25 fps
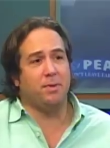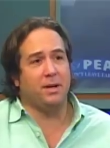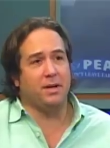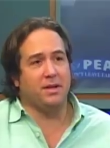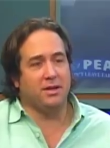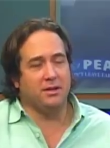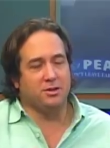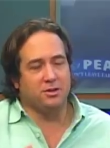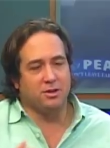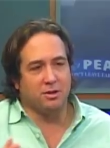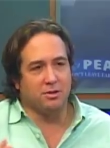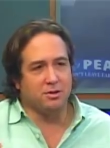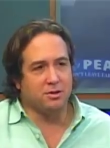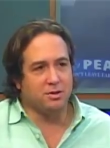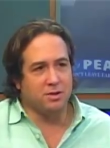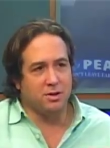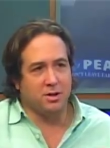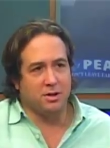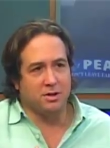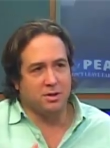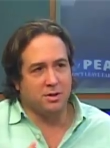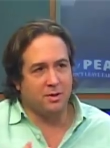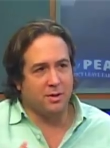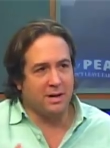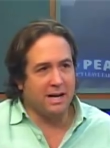but the Chargers
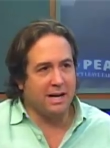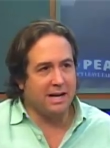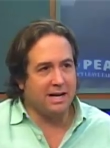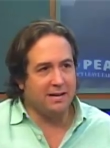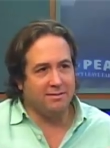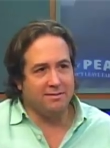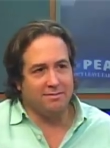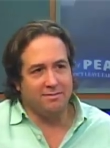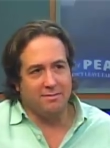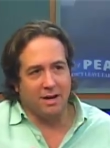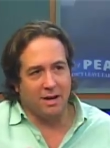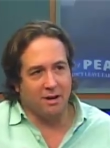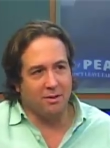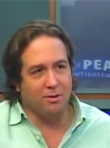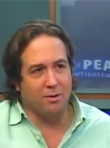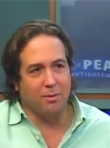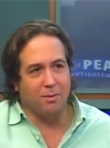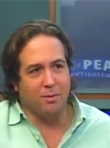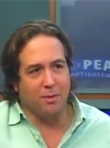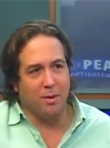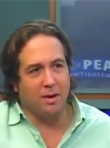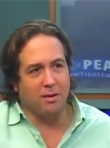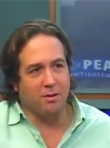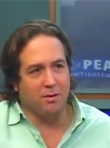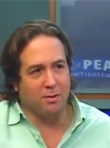also had other
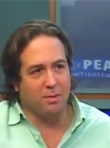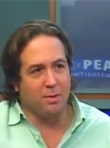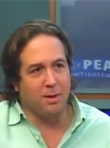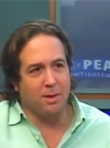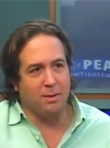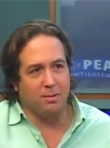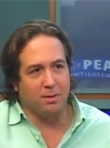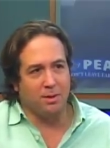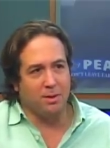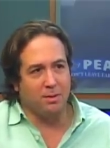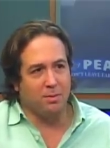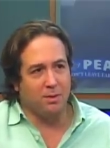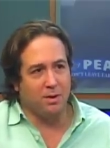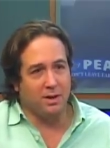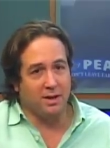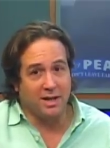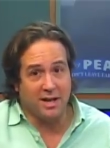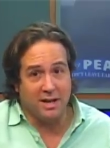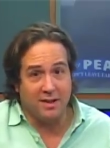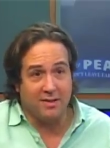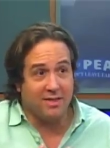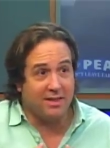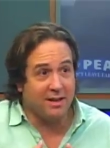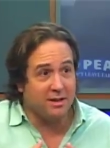other, other people to plug in.